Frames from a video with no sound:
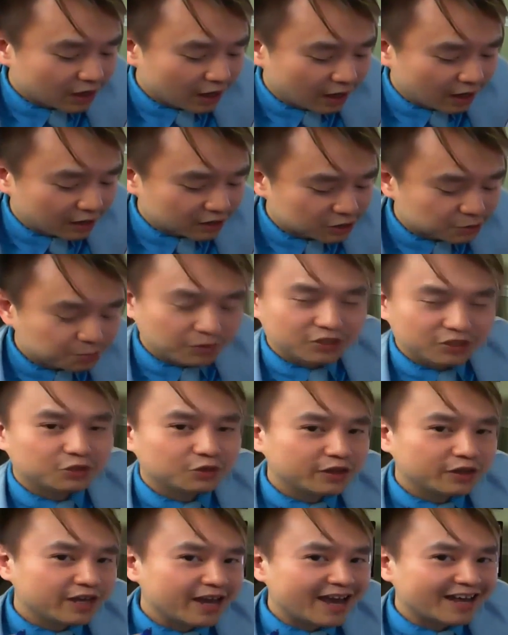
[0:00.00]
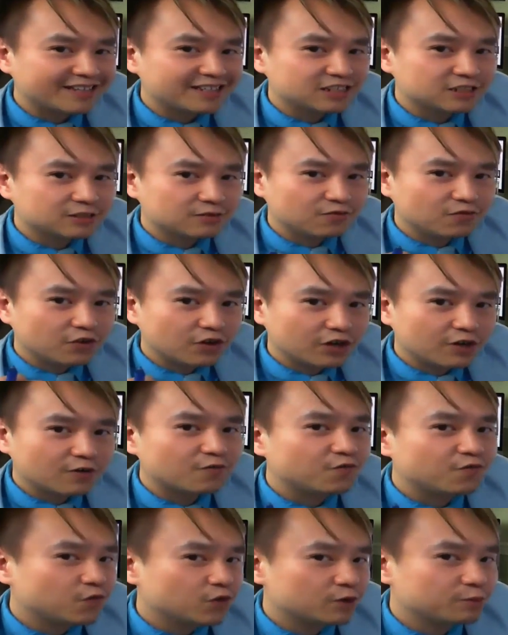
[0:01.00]
uh, especially at this very
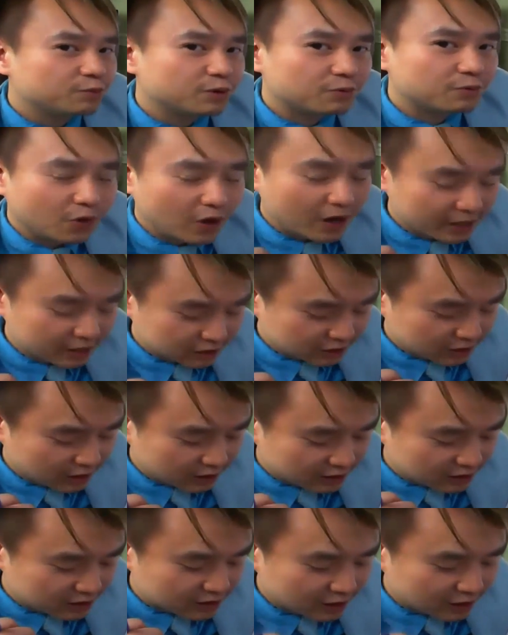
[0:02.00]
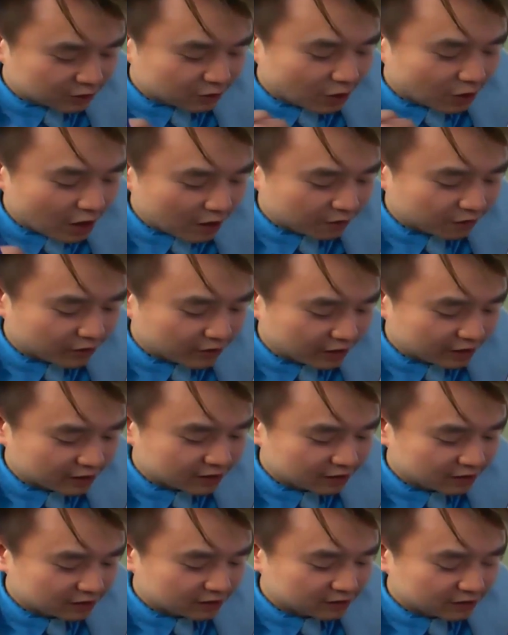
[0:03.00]
affordable price they decide to offer. I
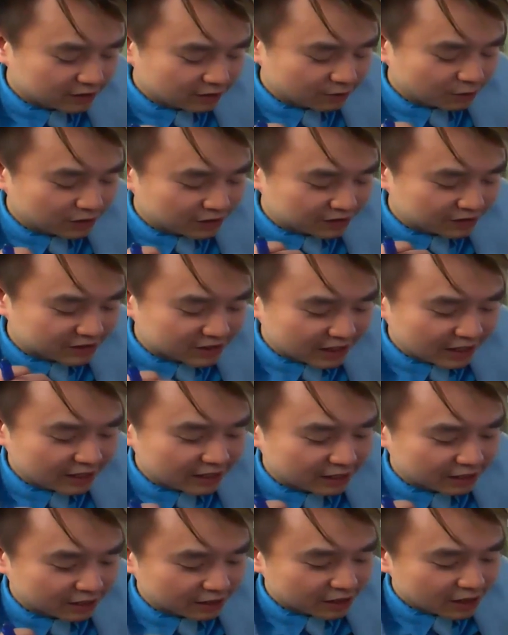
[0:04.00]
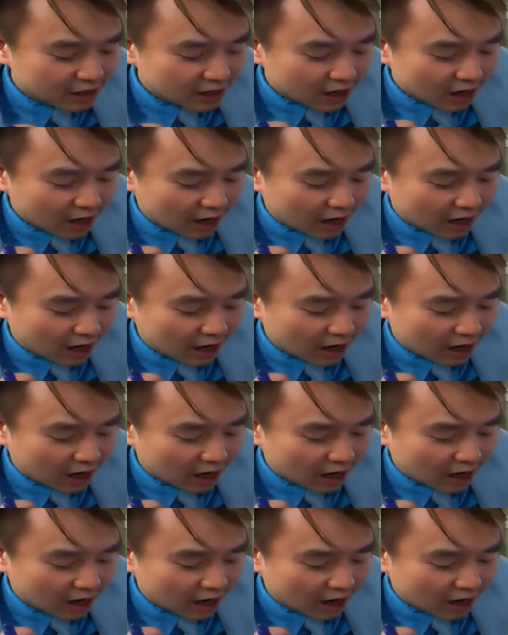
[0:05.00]
think they were insane here.